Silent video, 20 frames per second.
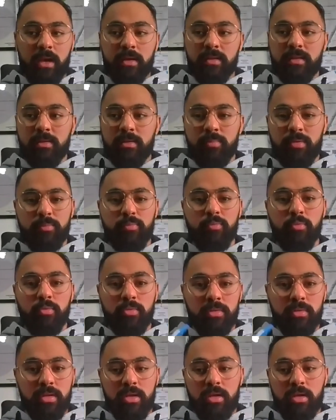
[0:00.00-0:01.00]
I think
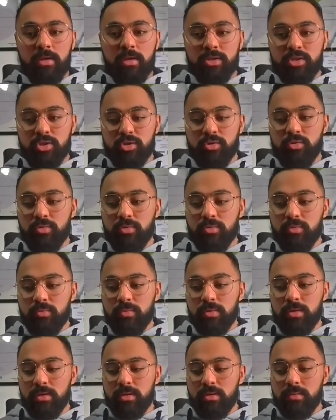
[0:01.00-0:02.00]
people
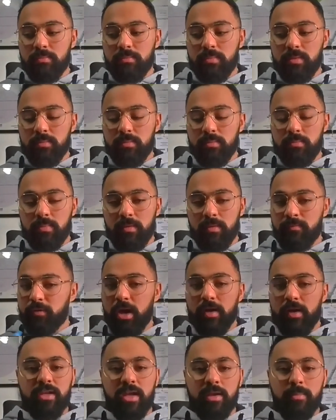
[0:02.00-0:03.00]
who, if
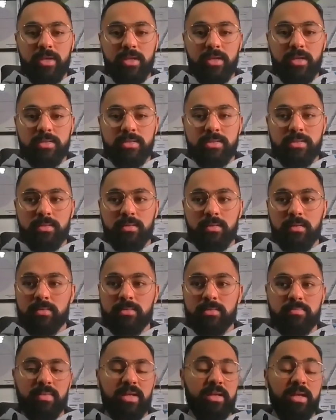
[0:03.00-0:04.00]
you have diabetes,
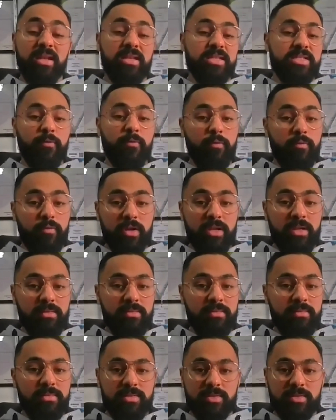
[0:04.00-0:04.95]
again, it's for free.